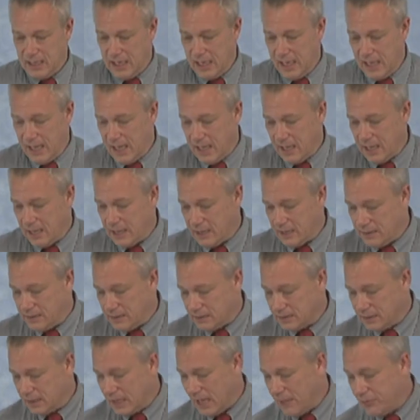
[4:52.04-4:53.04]
and
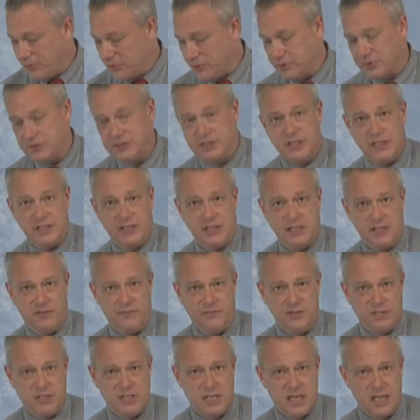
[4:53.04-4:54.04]
lethargy
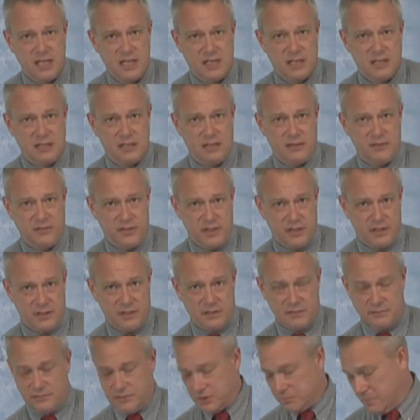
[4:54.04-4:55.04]
if you take
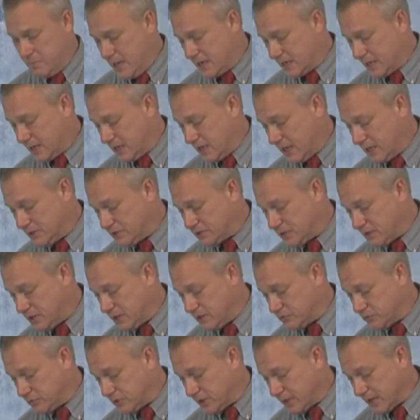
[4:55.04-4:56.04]
the medication
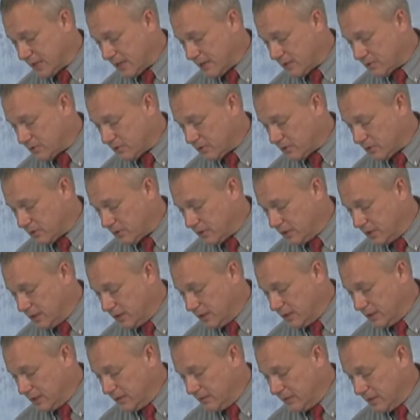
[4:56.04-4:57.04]
and drink alcohol.
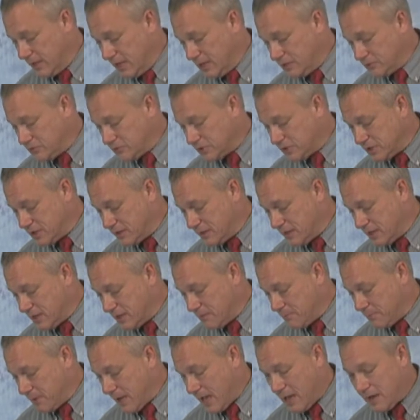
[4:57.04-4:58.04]
The interesting
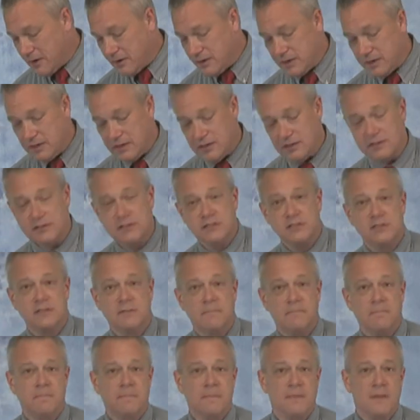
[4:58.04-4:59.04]
thing about it is
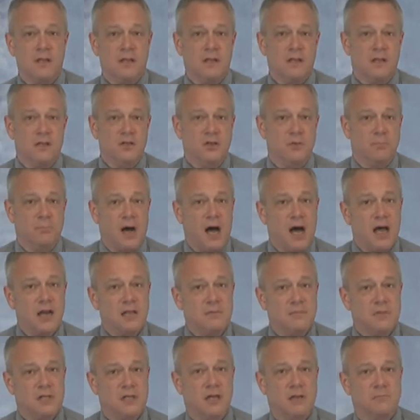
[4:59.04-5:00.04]
your
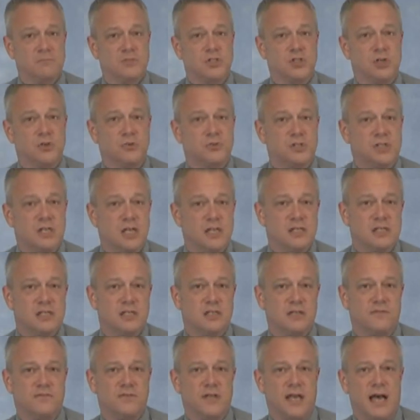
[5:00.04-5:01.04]
body becomes so
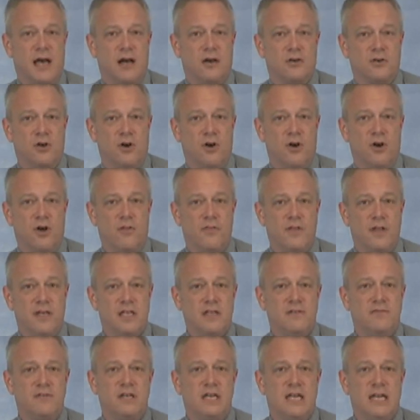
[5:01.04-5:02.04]
sensitive to alcohol that
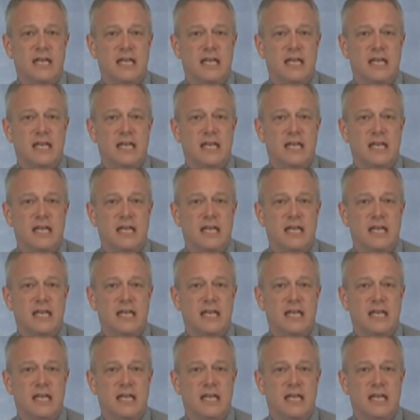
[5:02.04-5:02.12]
even an